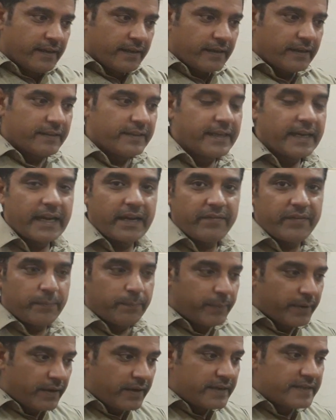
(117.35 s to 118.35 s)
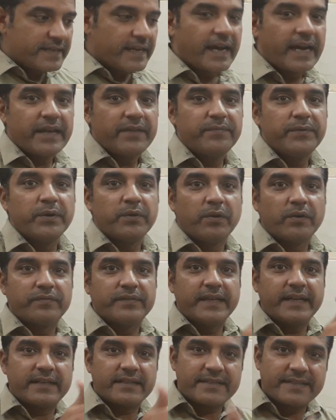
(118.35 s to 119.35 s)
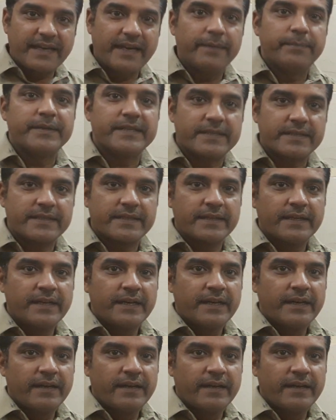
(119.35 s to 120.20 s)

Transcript: they have a bird's eye view of their syllabus,